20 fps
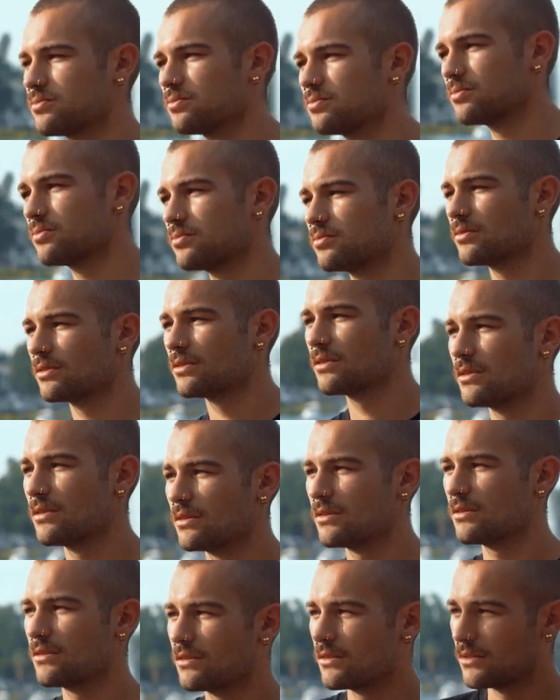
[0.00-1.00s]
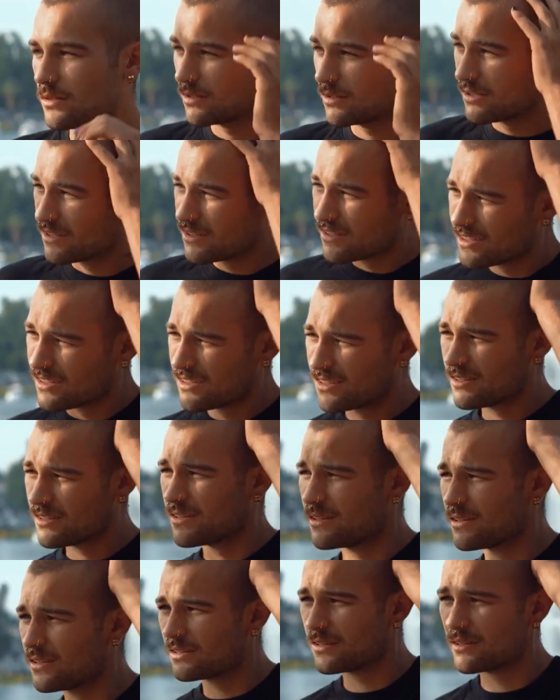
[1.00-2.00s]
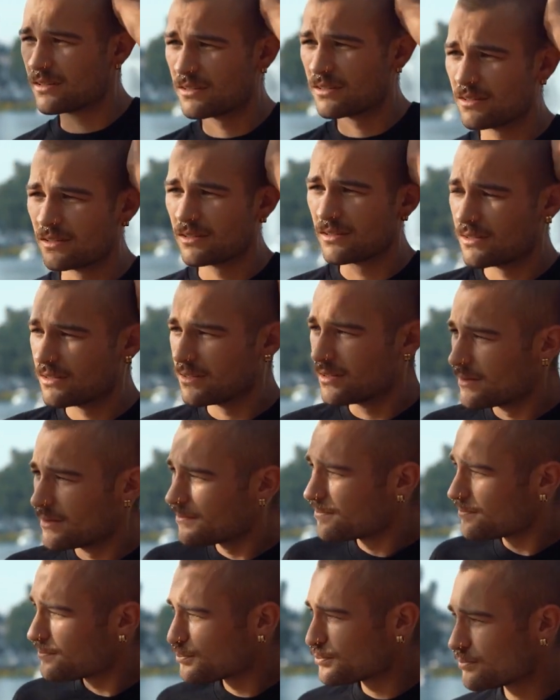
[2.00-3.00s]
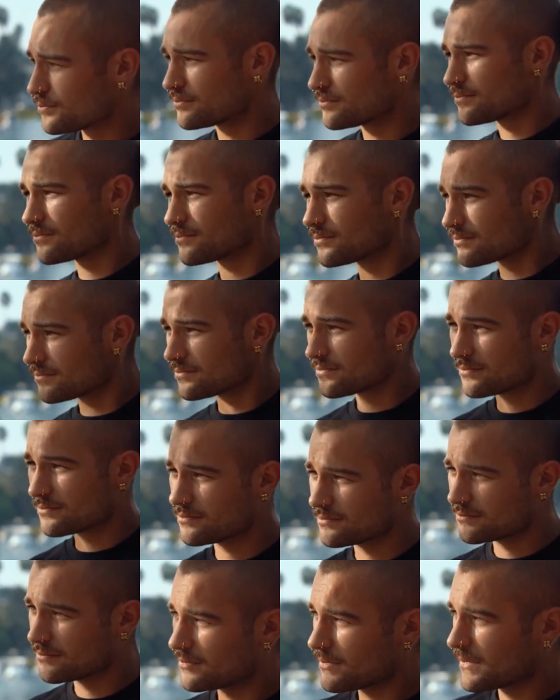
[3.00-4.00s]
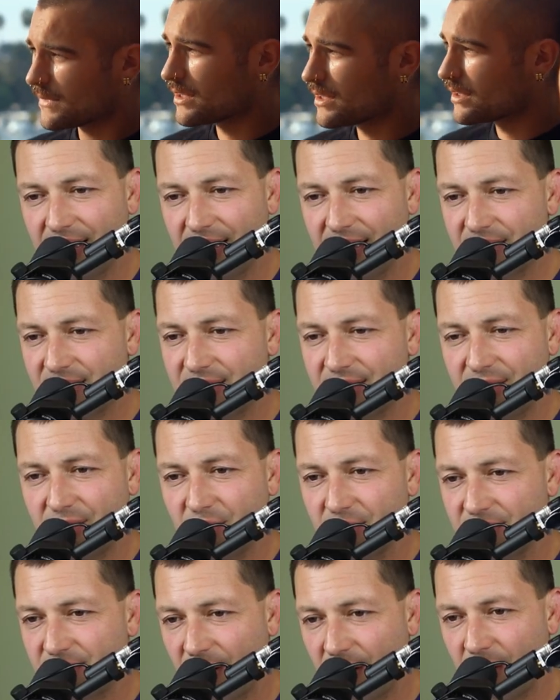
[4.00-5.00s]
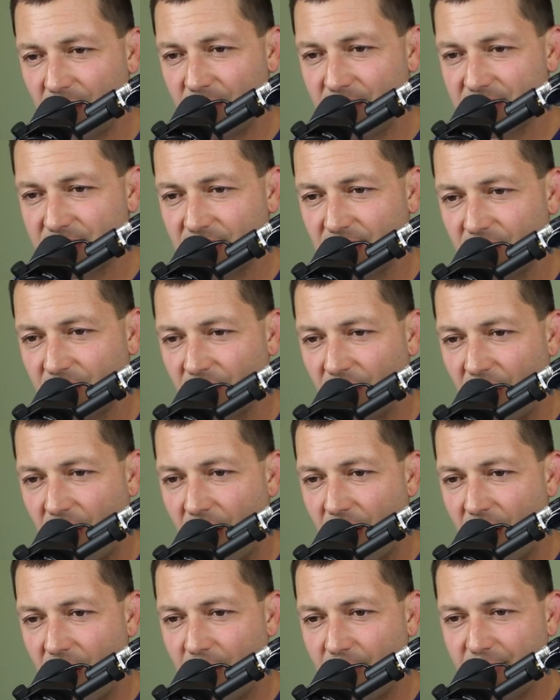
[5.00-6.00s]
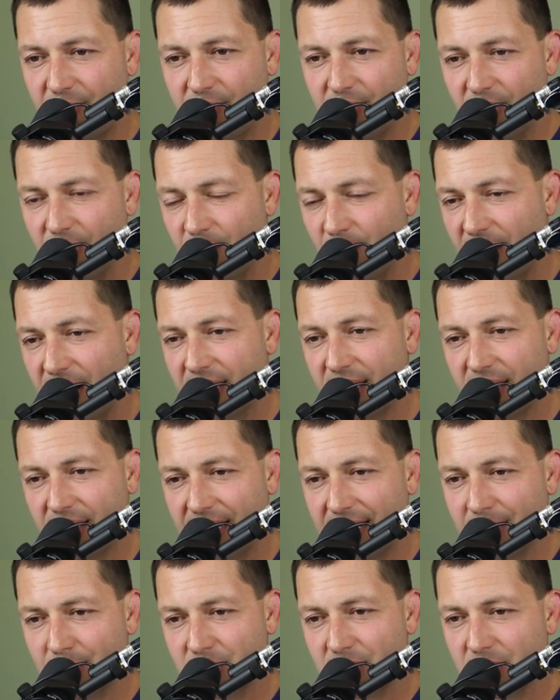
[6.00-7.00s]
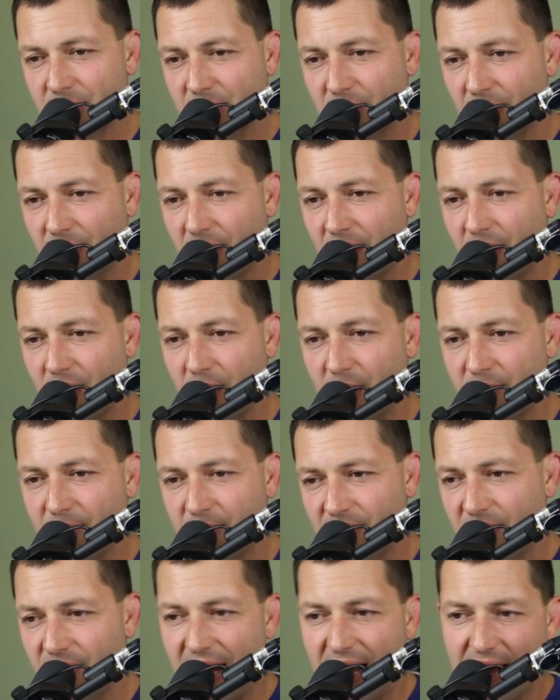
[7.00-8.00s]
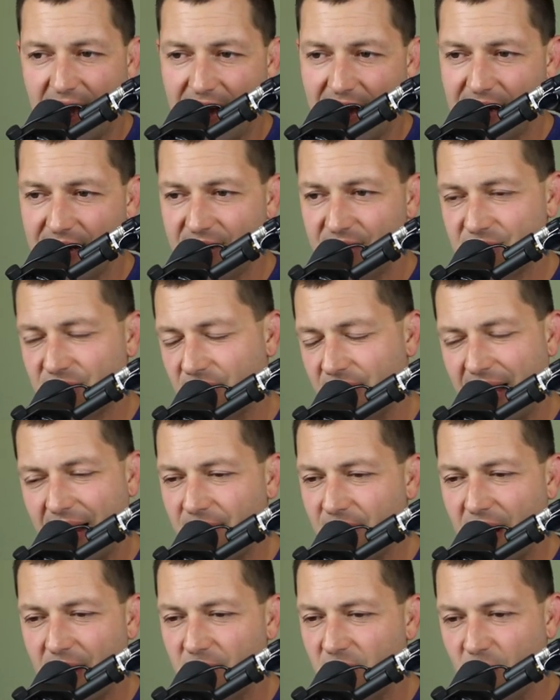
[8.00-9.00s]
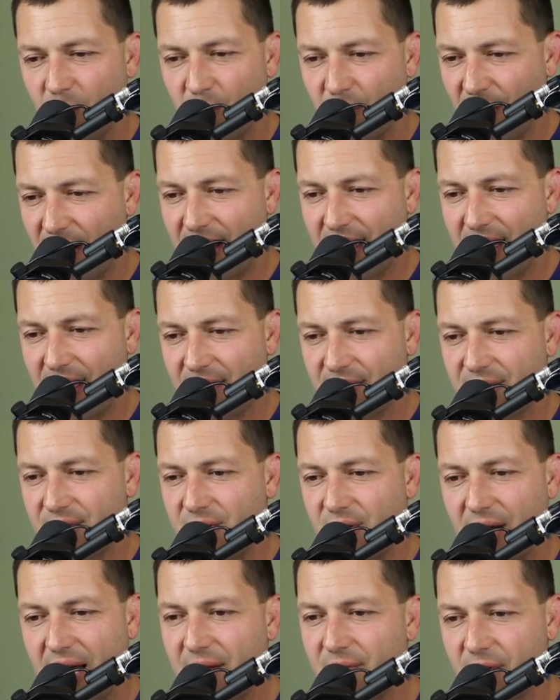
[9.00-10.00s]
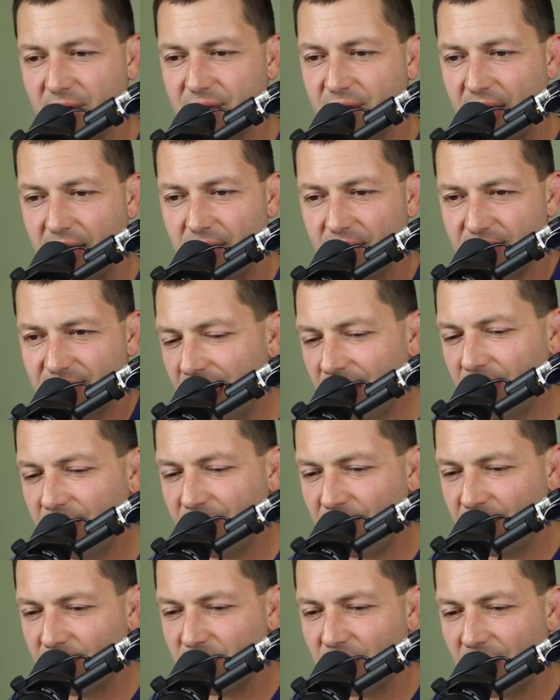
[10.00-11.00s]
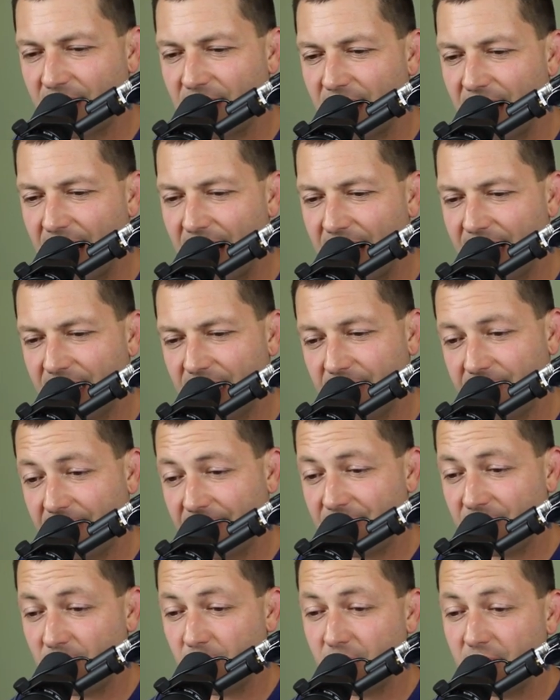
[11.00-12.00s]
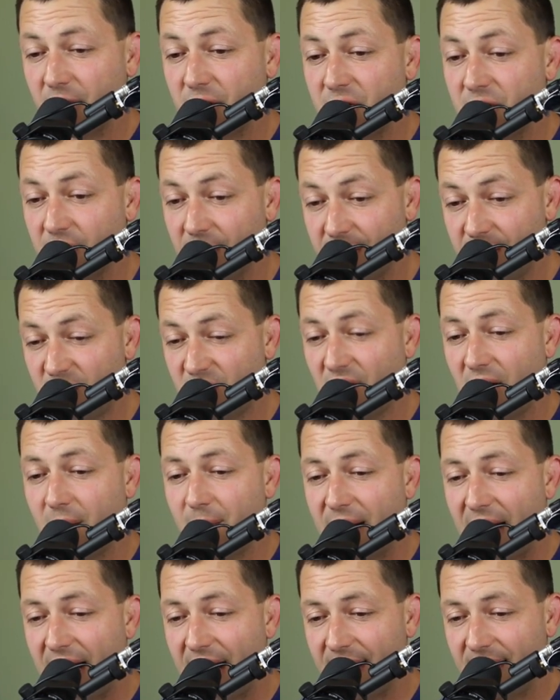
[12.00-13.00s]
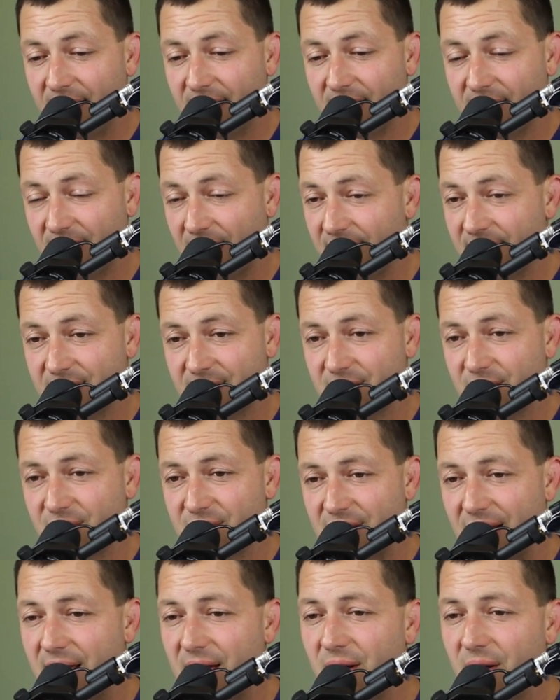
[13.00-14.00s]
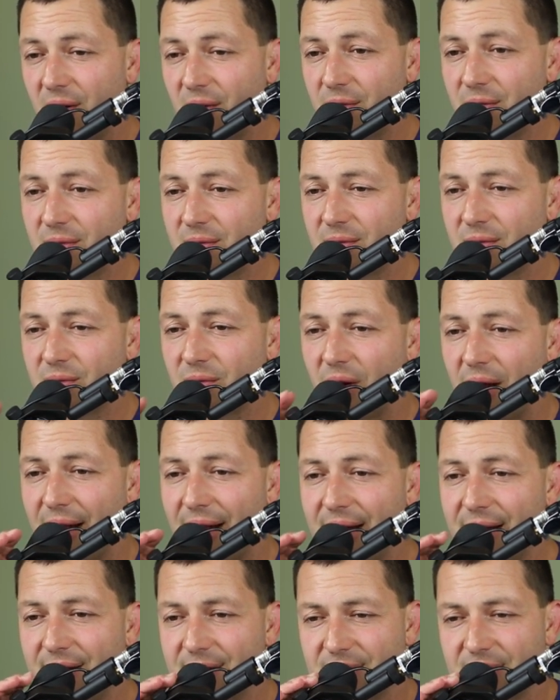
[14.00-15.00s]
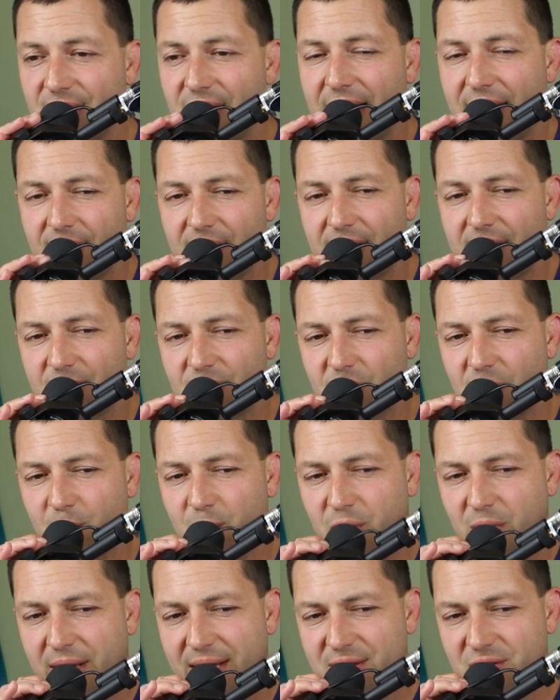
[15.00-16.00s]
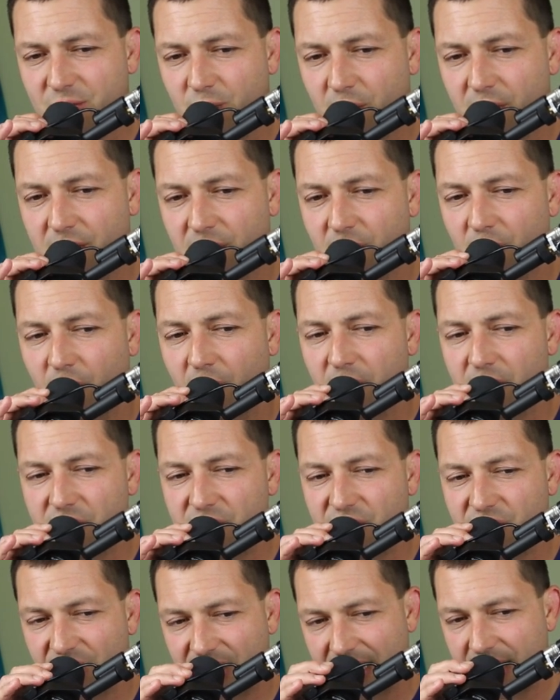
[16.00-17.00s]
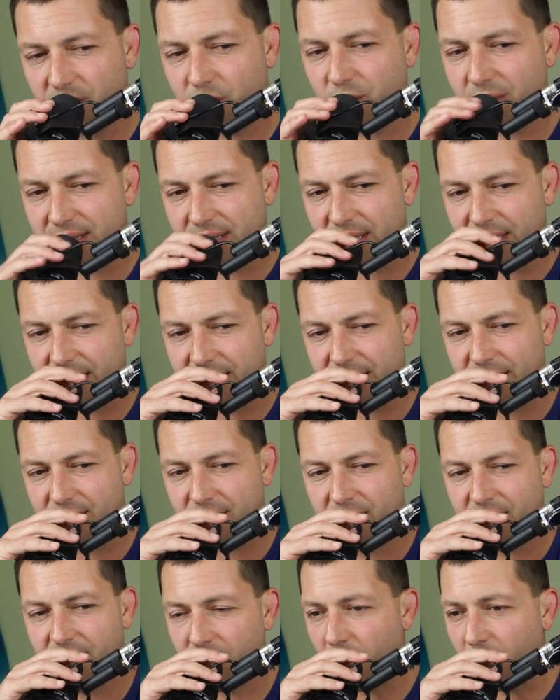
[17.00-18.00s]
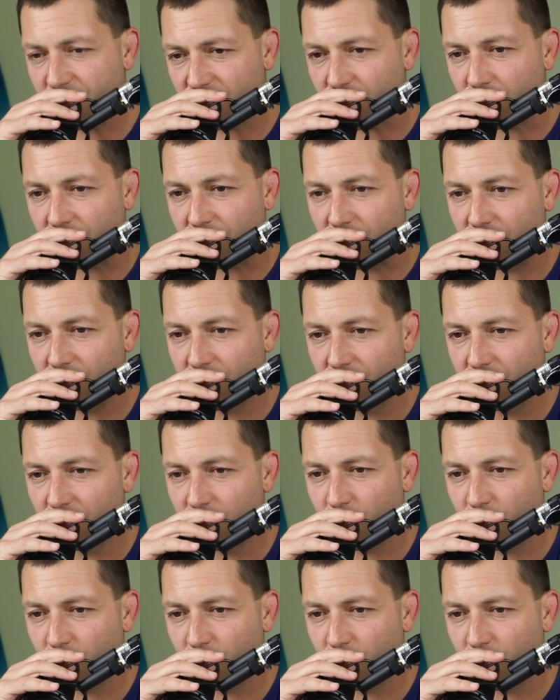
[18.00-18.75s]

may be trying to hide it, but deep down you're nervous. They can feel it. You can't hide It's your tone is a little off, your body language is a little off, your eyes, your breath, your everything. Even if you're trying to hide it, even if you're doing a good job of hiding it, they can still tell, right? And so you have to get to a place where you are genuinely comfortable